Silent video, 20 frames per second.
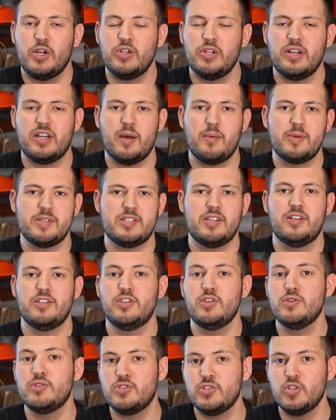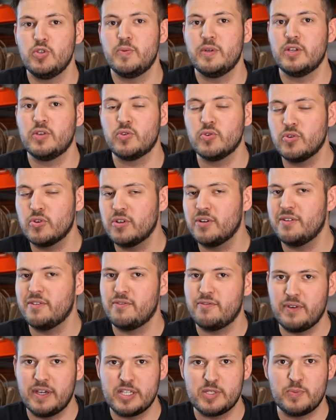Go look up us on YouTube and Google
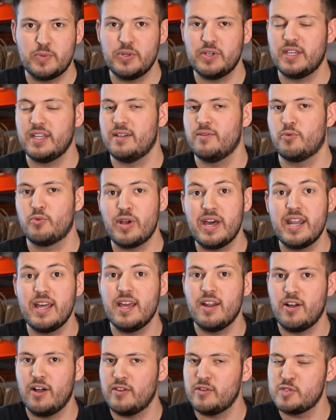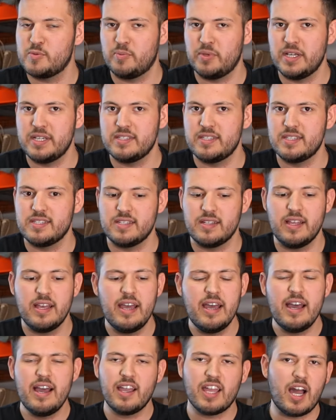and Facebook and Reddit and all those places. And
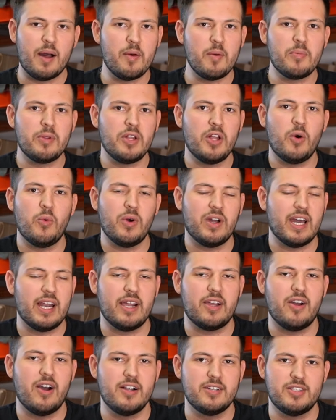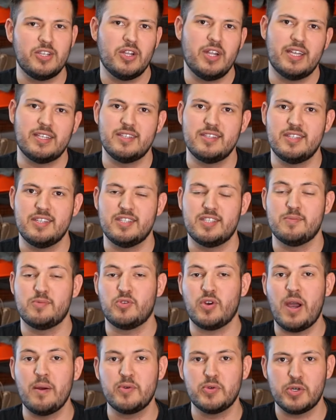comment below what kind of content you'd like to see.
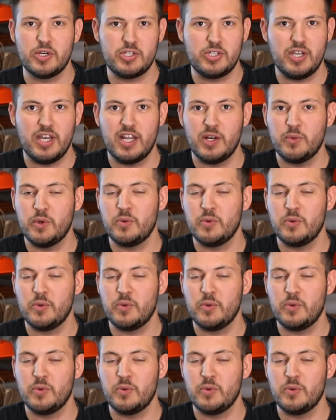Subscribe to our channel.